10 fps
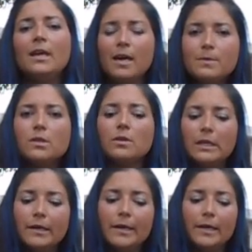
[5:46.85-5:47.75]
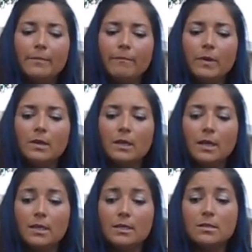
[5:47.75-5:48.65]
Absolutely. Um,
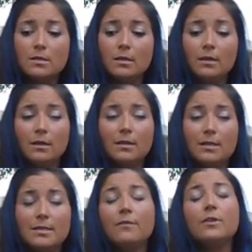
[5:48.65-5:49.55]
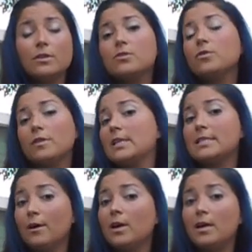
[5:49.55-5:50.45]
it is it is definitely the truth.
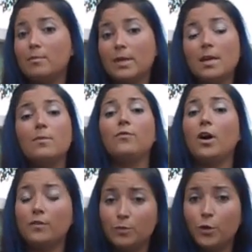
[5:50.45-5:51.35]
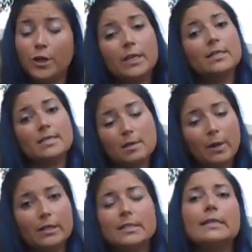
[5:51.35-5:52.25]
That's how I became involved more in city
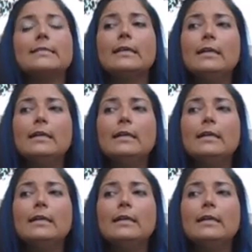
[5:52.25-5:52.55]
politics.